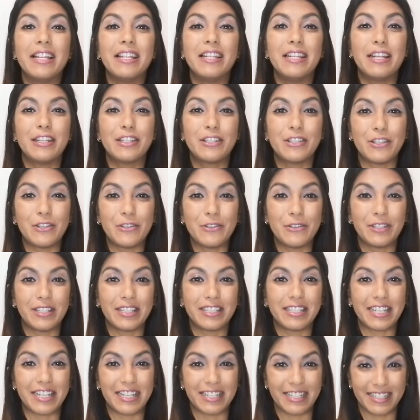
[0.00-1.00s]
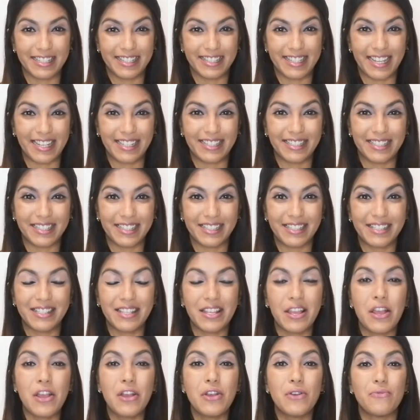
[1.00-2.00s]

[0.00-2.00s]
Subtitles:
Let's use it in a sentence.